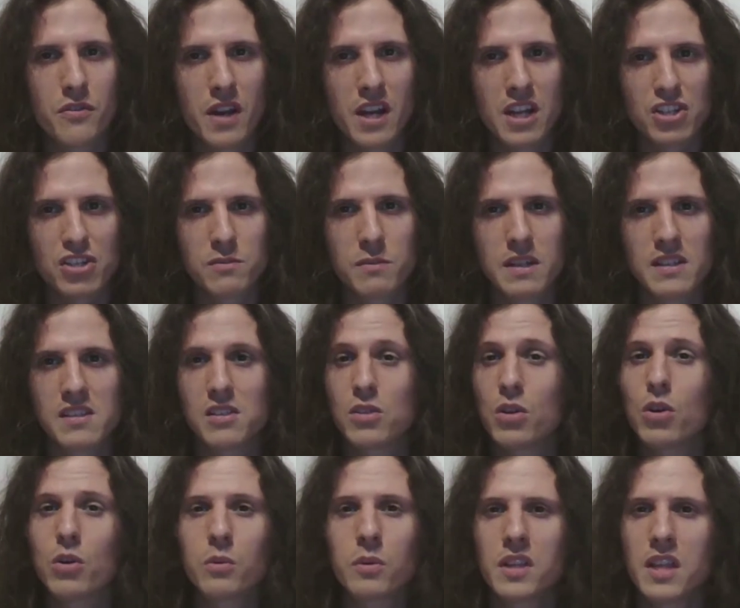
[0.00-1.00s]
thrash
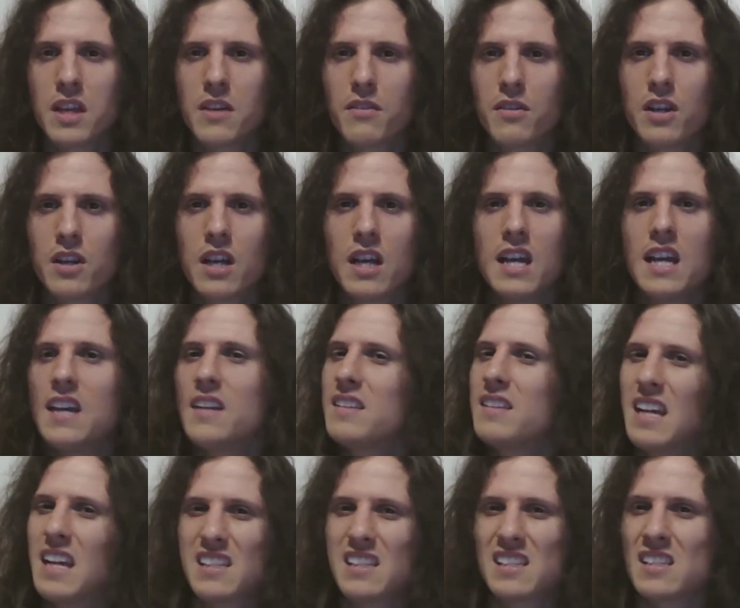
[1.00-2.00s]
metal or whatever,
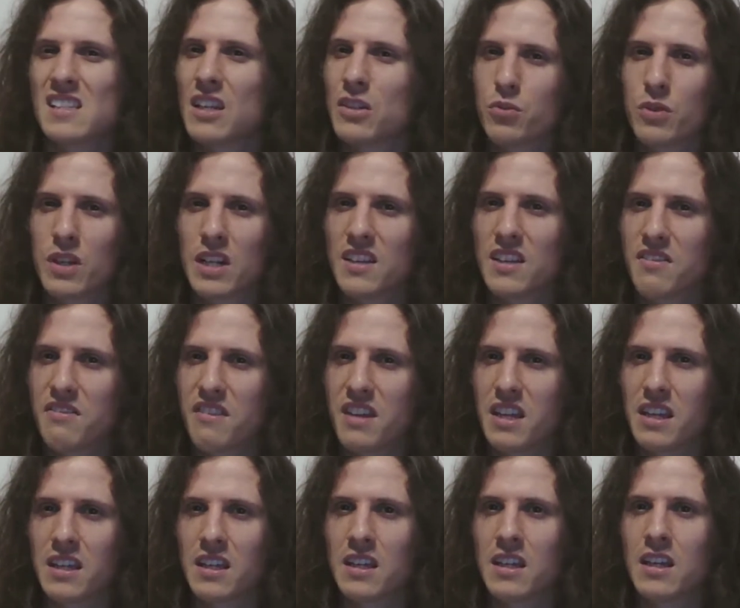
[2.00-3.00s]
that's not really a
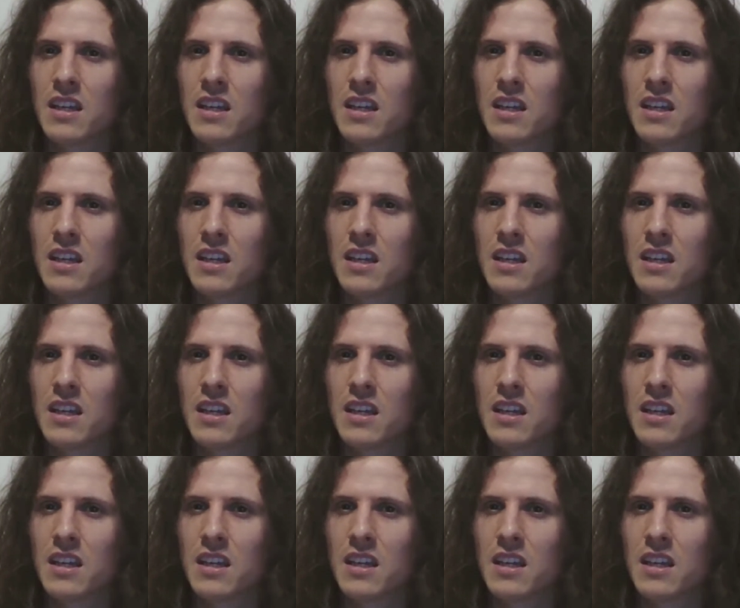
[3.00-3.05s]
thing